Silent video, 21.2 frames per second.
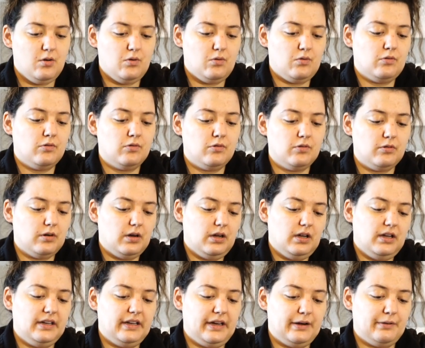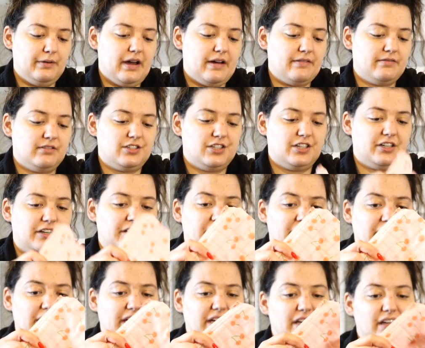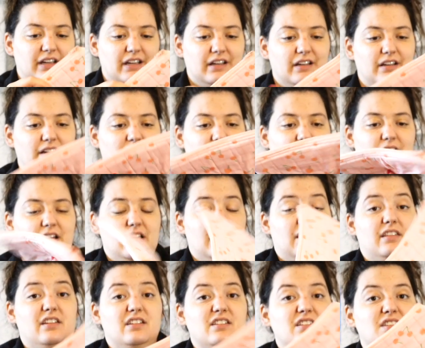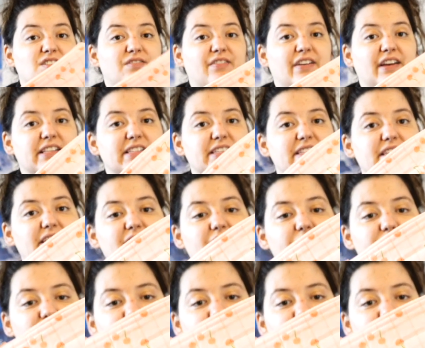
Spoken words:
Oh, now we have the cherry. This is fancy.